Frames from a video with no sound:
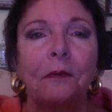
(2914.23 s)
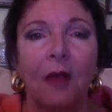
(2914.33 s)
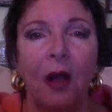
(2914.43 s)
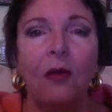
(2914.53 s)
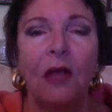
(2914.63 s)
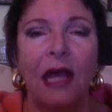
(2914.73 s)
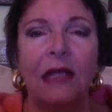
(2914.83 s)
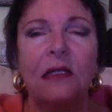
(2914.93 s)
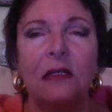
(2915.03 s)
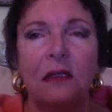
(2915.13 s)

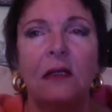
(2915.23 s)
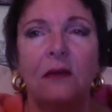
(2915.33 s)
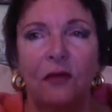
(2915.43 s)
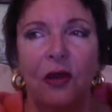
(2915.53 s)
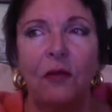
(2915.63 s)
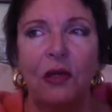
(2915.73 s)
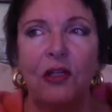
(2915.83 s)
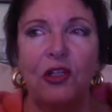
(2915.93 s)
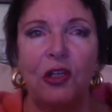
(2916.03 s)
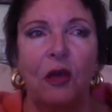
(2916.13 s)
Yes, very
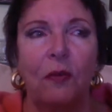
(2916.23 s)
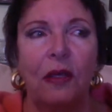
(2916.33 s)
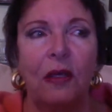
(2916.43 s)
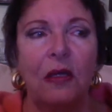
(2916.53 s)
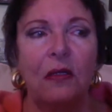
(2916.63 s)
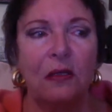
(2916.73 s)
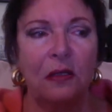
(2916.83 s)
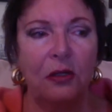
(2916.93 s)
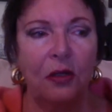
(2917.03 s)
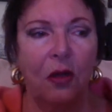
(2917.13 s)
much so. Because,
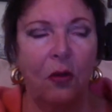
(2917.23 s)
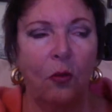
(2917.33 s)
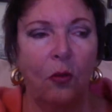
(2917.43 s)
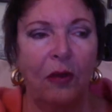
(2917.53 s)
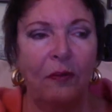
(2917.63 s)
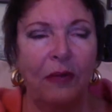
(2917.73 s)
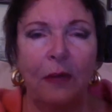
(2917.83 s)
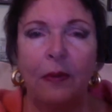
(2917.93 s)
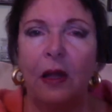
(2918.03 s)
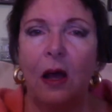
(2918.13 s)
you know, when
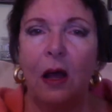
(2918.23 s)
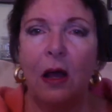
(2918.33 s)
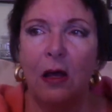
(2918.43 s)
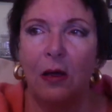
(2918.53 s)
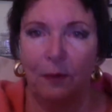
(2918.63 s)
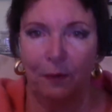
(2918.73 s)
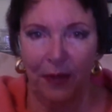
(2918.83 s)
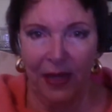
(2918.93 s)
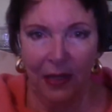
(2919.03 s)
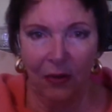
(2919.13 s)
people are
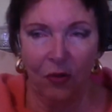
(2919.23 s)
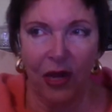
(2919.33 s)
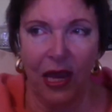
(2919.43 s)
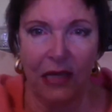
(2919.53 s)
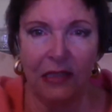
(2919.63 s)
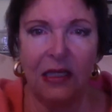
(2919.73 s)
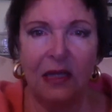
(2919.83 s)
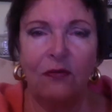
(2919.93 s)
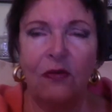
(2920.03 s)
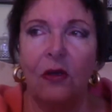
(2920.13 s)
being
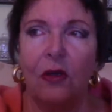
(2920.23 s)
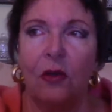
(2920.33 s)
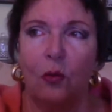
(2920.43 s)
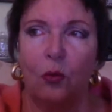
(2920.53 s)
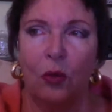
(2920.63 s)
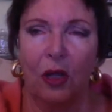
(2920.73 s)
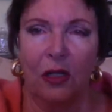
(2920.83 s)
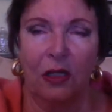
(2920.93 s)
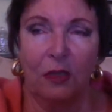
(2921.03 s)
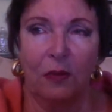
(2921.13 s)
creative,
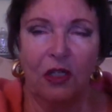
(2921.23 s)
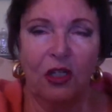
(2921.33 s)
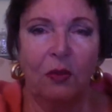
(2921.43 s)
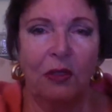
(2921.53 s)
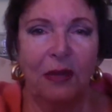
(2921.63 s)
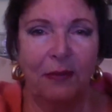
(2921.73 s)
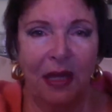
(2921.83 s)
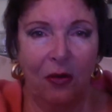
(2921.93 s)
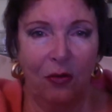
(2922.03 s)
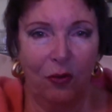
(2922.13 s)
and especially when they're
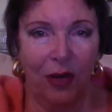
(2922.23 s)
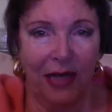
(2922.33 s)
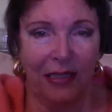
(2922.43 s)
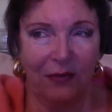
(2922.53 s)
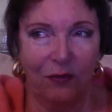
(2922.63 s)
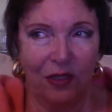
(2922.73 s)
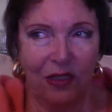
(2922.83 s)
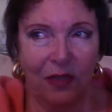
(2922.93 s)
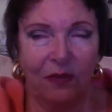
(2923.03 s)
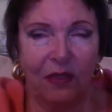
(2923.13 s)
being creative with
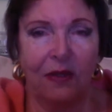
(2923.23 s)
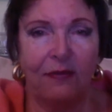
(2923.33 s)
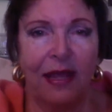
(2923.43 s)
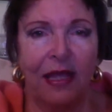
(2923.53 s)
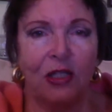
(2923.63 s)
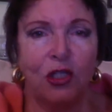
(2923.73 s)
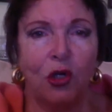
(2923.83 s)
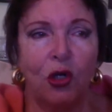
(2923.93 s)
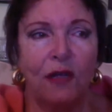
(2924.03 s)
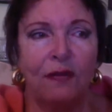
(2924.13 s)
something that they
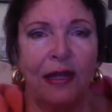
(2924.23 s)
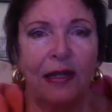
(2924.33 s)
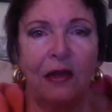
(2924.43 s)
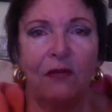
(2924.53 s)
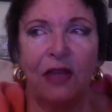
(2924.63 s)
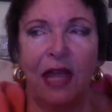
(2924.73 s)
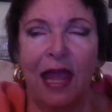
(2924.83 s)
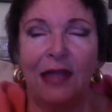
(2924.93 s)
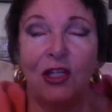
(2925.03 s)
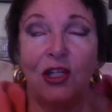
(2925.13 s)
enjoy and they love, the
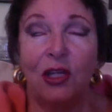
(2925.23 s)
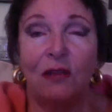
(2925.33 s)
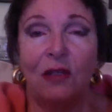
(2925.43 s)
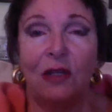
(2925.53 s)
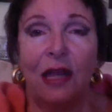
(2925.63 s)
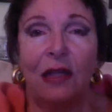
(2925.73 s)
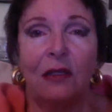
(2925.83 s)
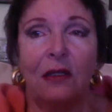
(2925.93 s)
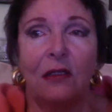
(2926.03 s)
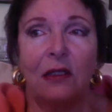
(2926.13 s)
energy
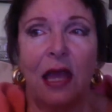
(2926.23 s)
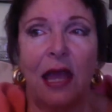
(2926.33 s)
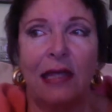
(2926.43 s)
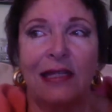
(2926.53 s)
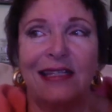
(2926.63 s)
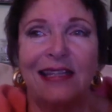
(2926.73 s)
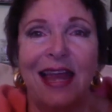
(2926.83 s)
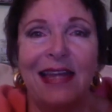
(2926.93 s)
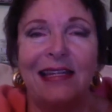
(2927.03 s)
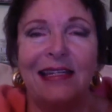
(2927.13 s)
that
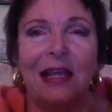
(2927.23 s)
extends